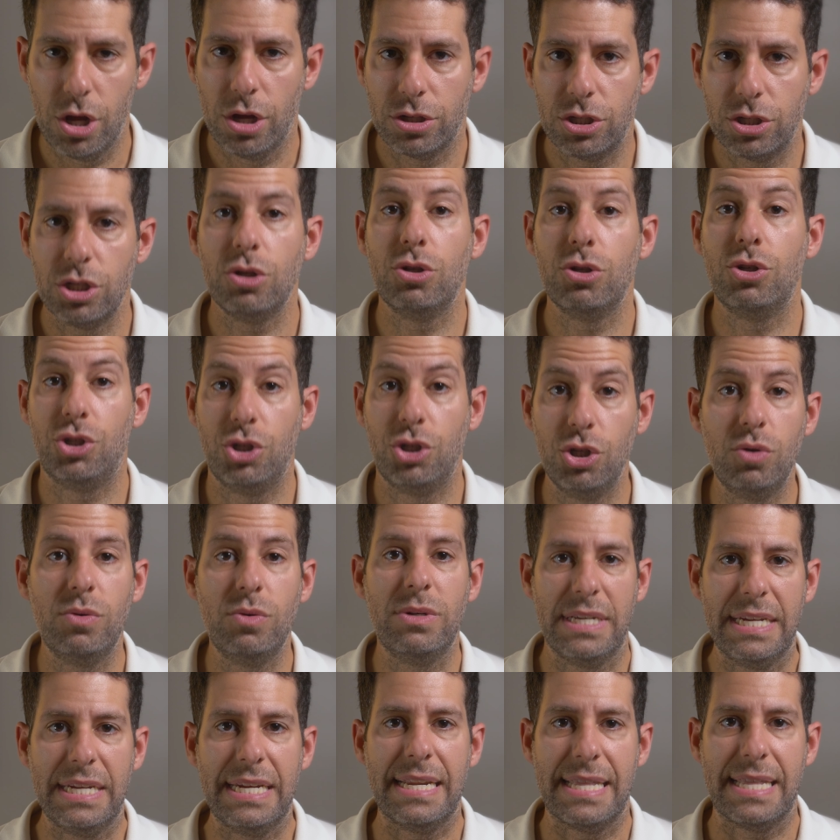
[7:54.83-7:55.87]
So you do
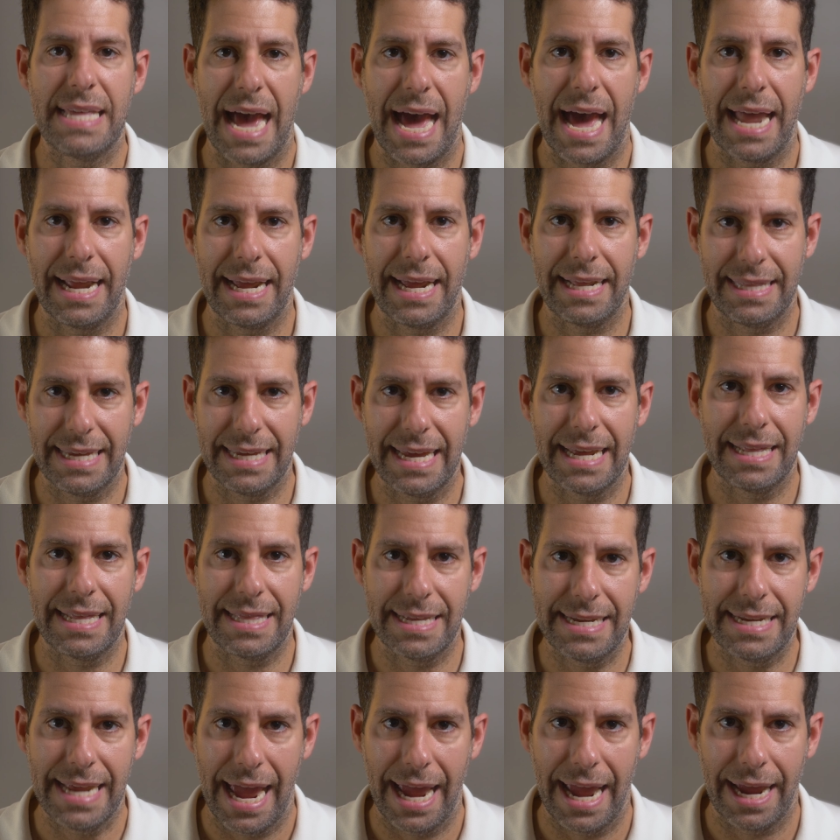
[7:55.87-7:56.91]
need that at the end of
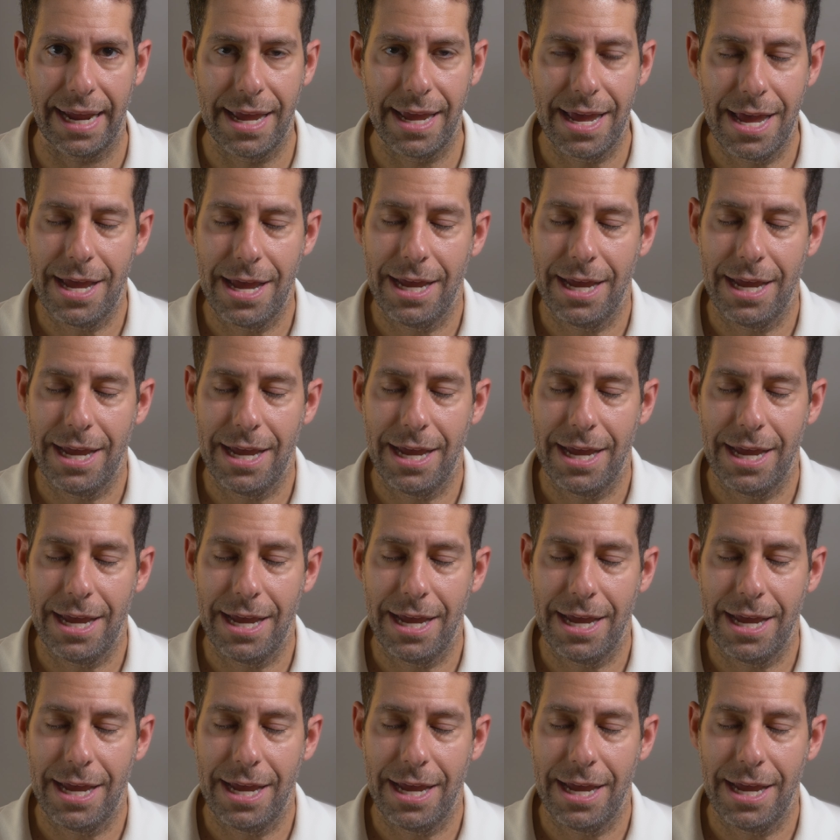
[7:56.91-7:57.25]
the day.